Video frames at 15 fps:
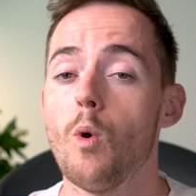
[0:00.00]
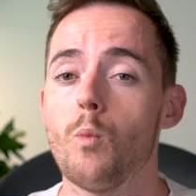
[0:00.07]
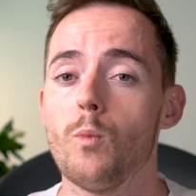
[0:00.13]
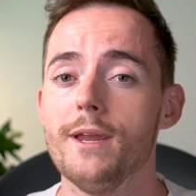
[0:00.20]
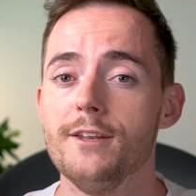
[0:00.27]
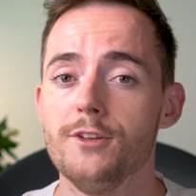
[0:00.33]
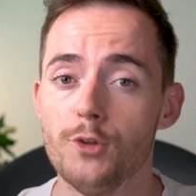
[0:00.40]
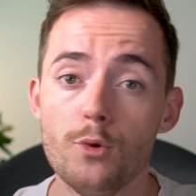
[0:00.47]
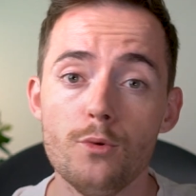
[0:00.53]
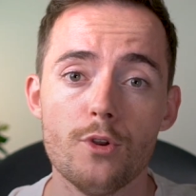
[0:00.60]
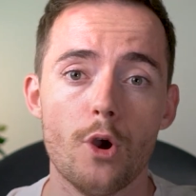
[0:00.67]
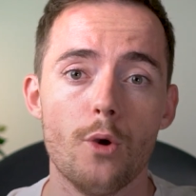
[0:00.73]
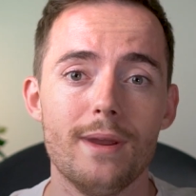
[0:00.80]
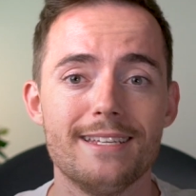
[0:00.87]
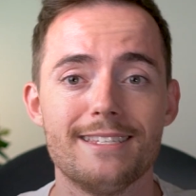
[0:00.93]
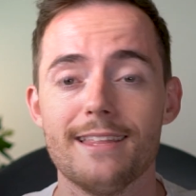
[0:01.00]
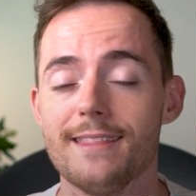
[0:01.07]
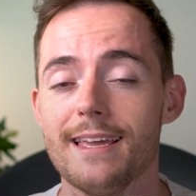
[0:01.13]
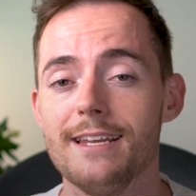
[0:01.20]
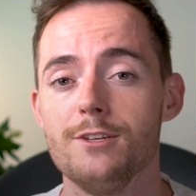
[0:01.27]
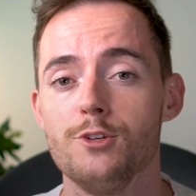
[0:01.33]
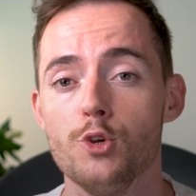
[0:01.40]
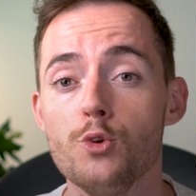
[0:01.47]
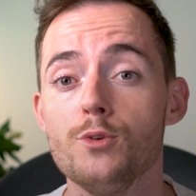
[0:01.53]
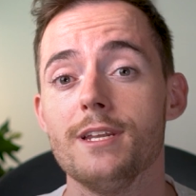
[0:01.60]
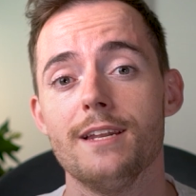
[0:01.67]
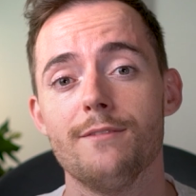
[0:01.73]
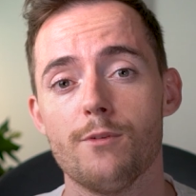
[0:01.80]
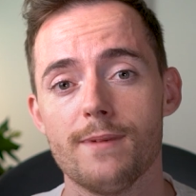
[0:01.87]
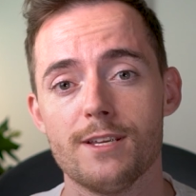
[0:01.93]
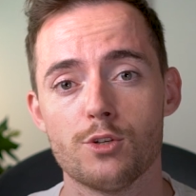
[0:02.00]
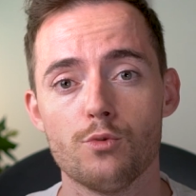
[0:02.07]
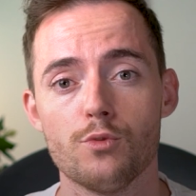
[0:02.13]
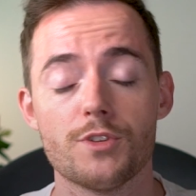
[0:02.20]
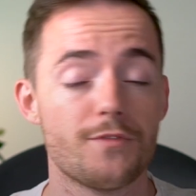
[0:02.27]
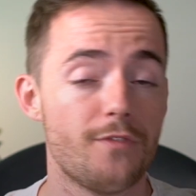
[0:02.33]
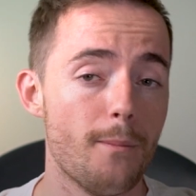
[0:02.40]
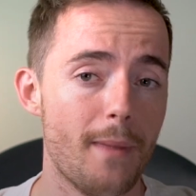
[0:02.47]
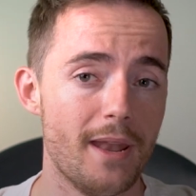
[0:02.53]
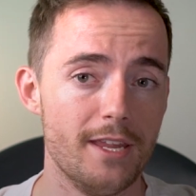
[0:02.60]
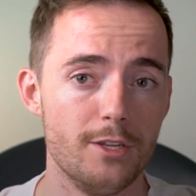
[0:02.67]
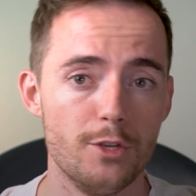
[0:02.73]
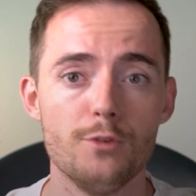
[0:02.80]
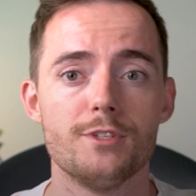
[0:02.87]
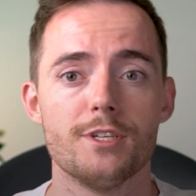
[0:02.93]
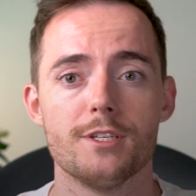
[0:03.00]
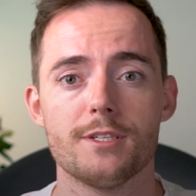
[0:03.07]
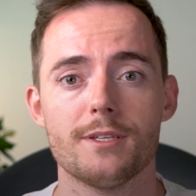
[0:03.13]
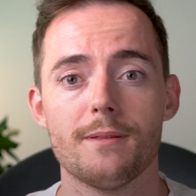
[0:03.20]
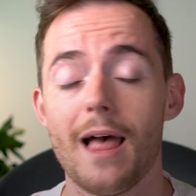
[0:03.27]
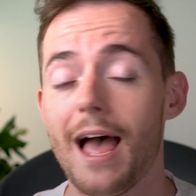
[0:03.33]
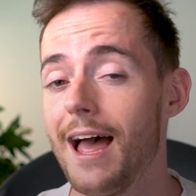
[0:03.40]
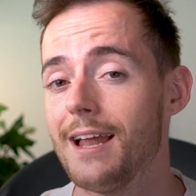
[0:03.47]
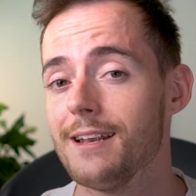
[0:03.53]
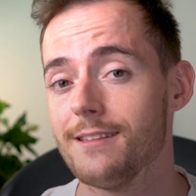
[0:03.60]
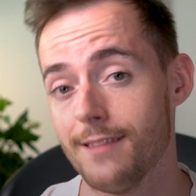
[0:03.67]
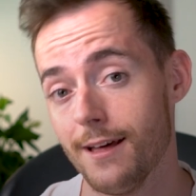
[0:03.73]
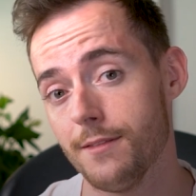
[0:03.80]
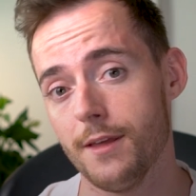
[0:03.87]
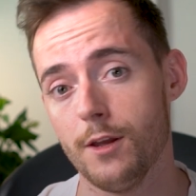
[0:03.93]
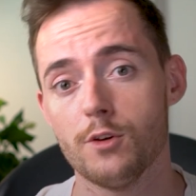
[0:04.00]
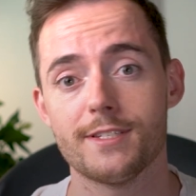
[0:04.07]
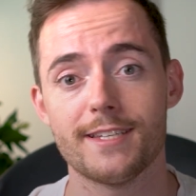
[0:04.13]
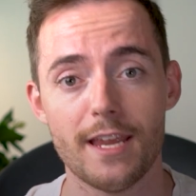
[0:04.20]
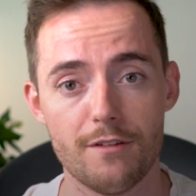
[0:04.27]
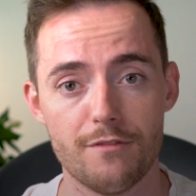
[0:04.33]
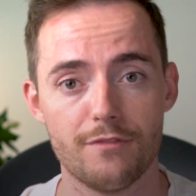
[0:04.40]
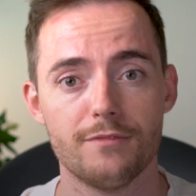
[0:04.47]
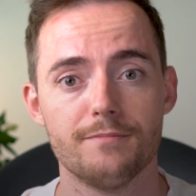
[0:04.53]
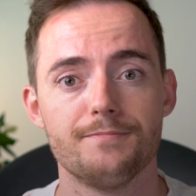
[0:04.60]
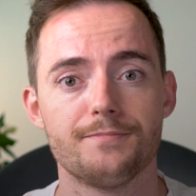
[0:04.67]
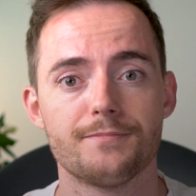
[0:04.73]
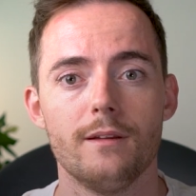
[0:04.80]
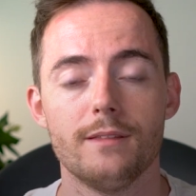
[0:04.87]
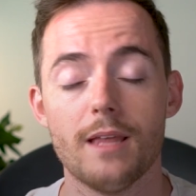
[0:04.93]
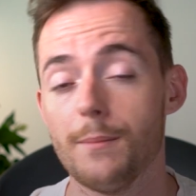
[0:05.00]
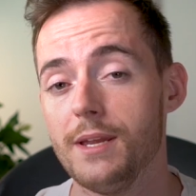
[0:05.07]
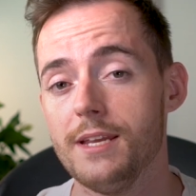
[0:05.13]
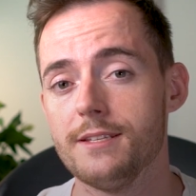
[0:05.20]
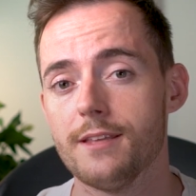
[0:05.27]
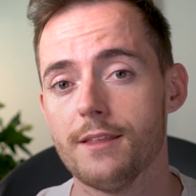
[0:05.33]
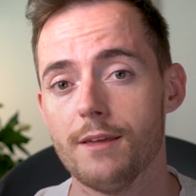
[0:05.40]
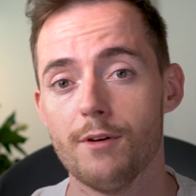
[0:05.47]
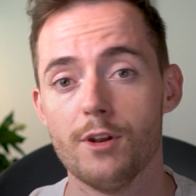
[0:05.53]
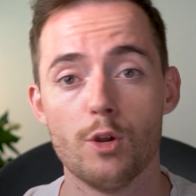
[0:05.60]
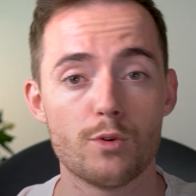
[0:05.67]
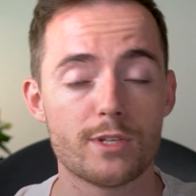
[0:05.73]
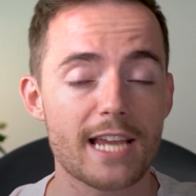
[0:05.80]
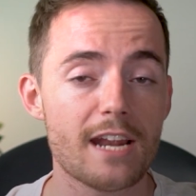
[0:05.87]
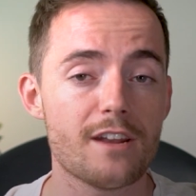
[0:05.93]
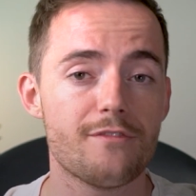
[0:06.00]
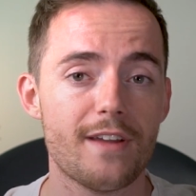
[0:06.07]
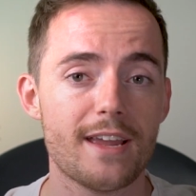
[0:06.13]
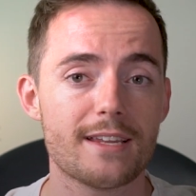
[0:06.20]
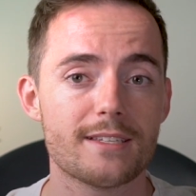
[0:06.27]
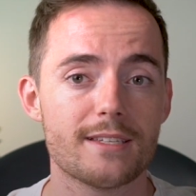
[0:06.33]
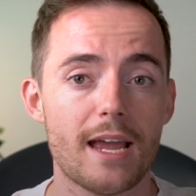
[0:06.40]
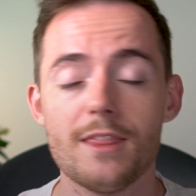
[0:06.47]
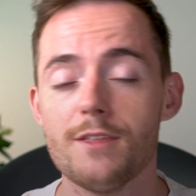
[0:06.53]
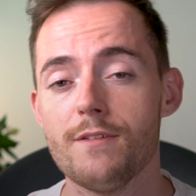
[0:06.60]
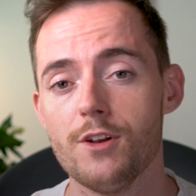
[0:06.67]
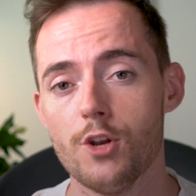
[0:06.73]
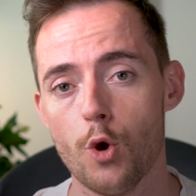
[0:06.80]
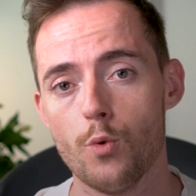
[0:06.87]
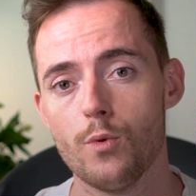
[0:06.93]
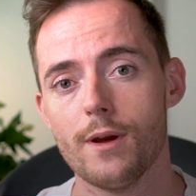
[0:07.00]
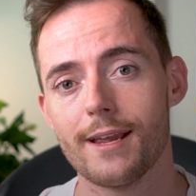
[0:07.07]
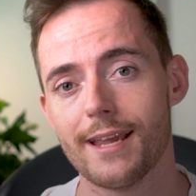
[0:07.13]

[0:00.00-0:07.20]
What we do know is that they do deliver results for many users, and that they are safe. That means that there are no side effects and there are no